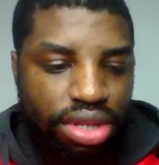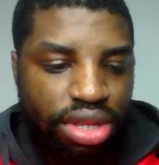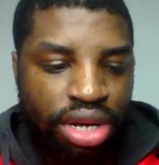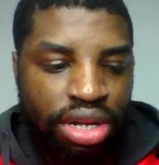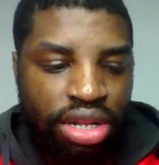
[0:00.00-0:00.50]

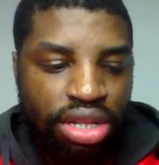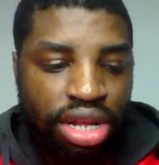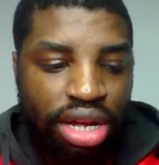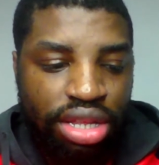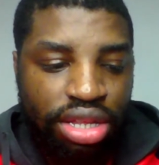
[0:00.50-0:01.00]
and
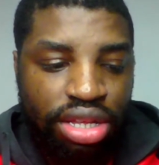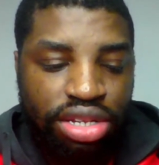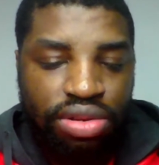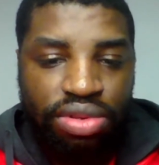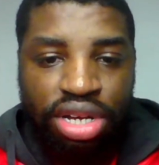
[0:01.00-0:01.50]
like
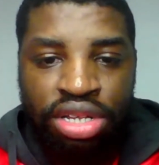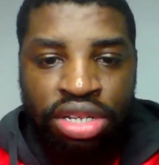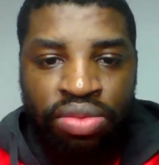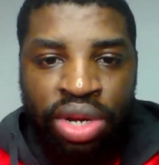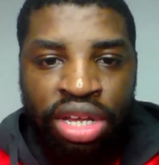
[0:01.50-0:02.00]

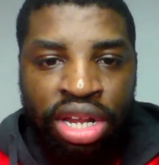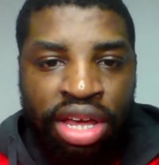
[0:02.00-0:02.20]
sometimes when you